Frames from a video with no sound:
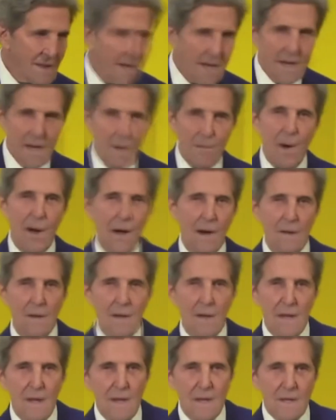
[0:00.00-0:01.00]
think
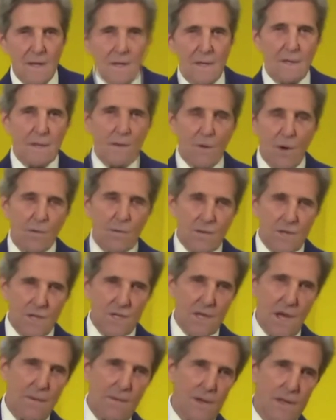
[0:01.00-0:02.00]
about, quote,
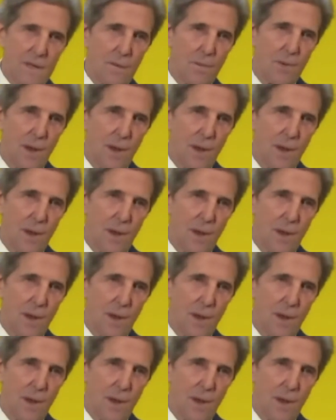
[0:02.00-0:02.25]
saving the